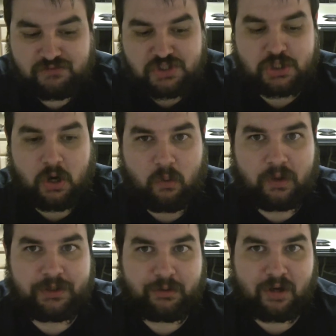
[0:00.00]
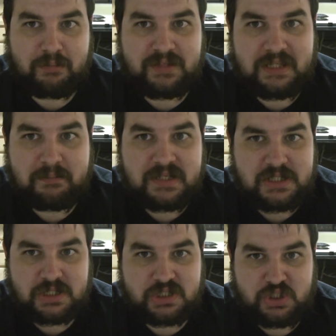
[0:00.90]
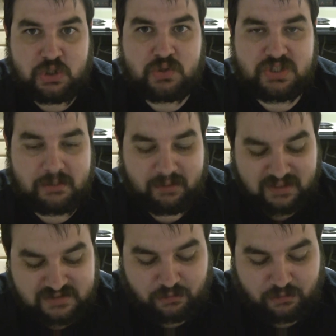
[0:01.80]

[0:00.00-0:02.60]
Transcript: show on your upkeep and just nuke somebody's